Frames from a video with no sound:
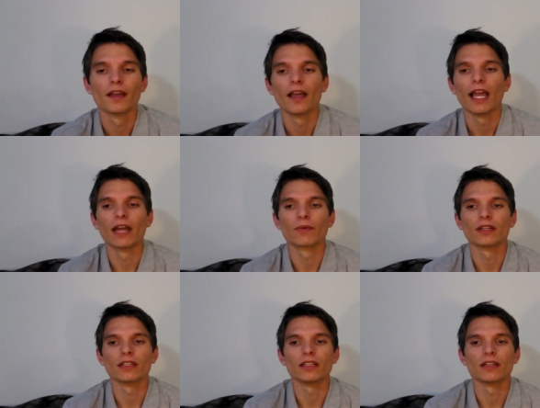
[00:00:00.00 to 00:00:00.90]
And when
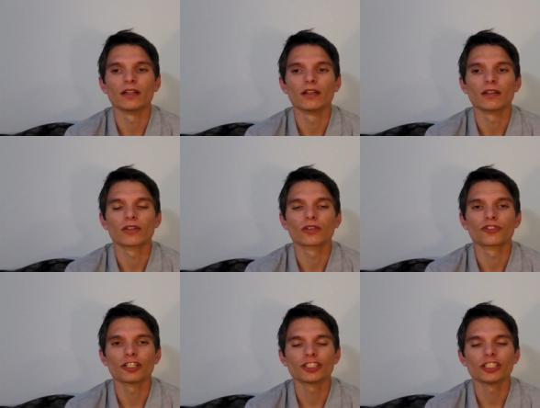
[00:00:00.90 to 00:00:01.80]
the
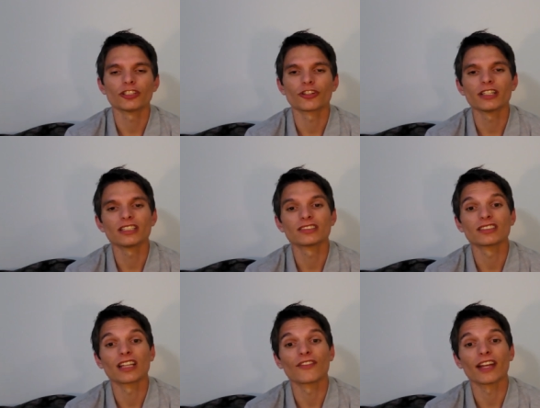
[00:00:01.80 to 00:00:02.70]
Christian or theist doesn't
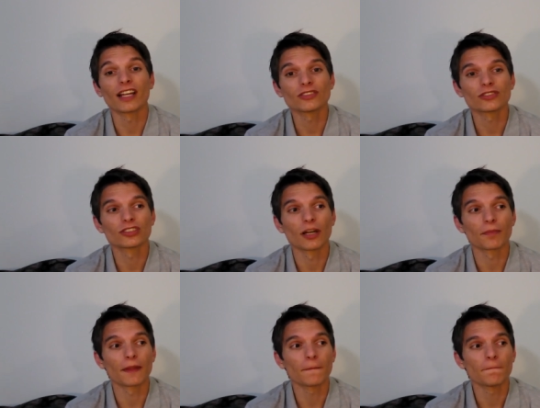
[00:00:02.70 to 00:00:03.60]
have an answer to
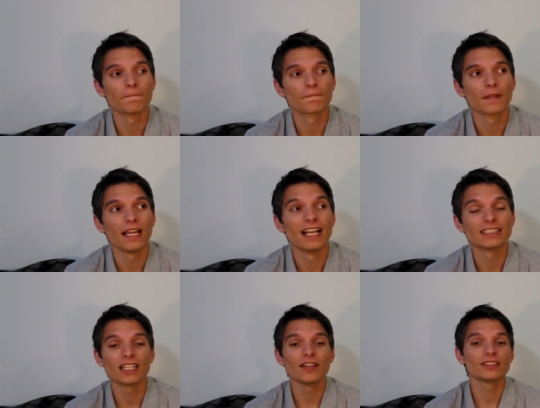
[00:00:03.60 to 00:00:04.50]
something,
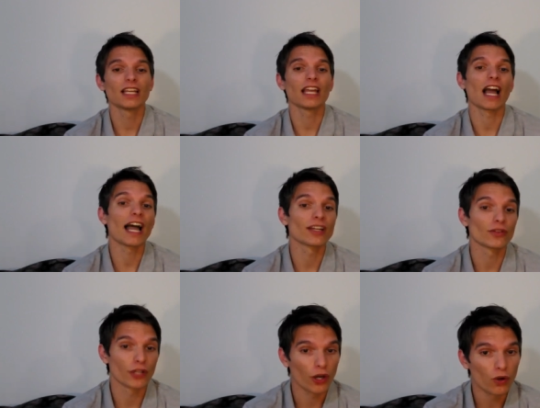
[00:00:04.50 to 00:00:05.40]
instead of saying, I don't
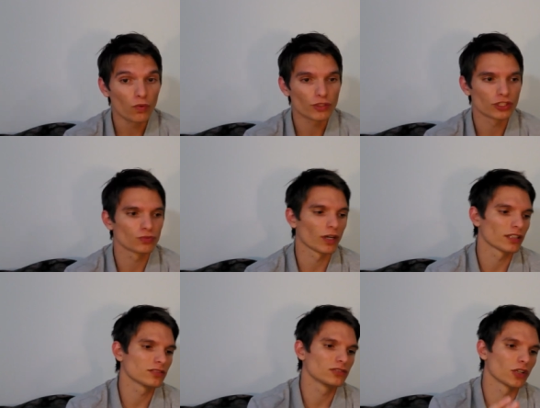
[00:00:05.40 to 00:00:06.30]
know, which is
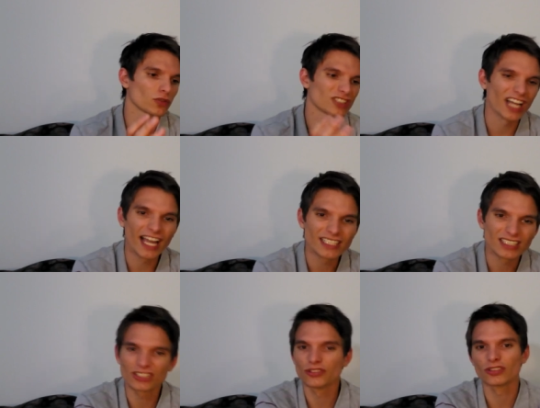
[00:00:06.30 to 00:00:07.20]
what, you know,
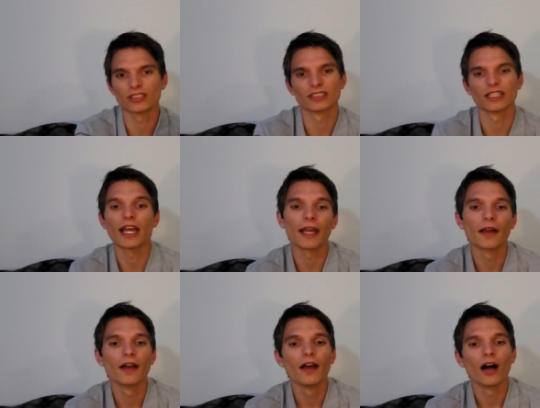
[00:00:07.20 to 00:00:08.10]
scientists usually say,
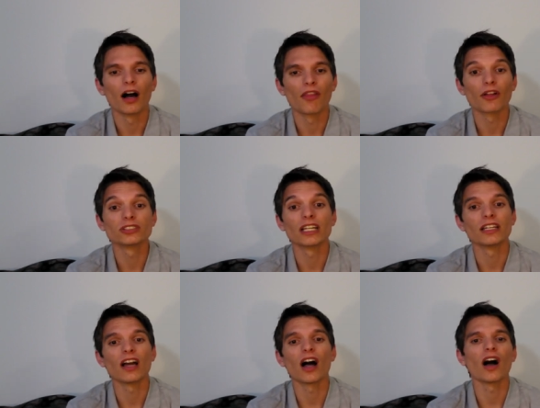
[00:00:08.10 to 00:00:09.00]
uh, they'll say,
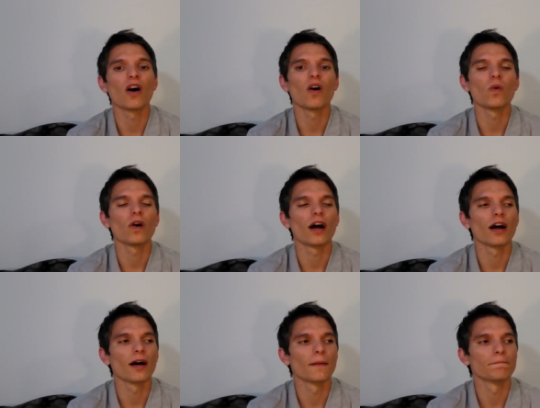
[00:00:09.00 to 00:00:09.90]
oh,
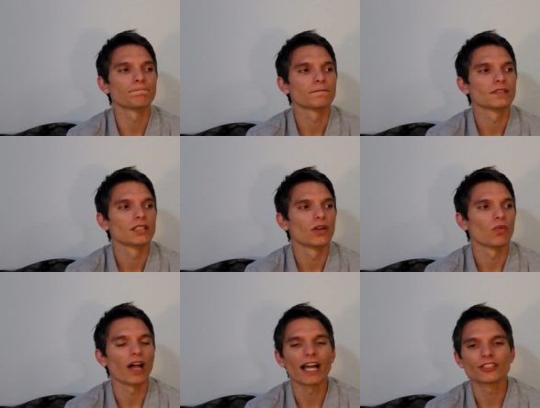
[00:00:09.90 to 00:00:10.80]
um,
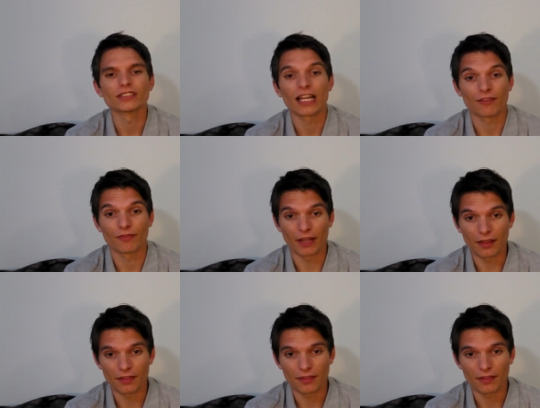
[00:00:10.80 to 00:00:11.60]
well, I just have faith.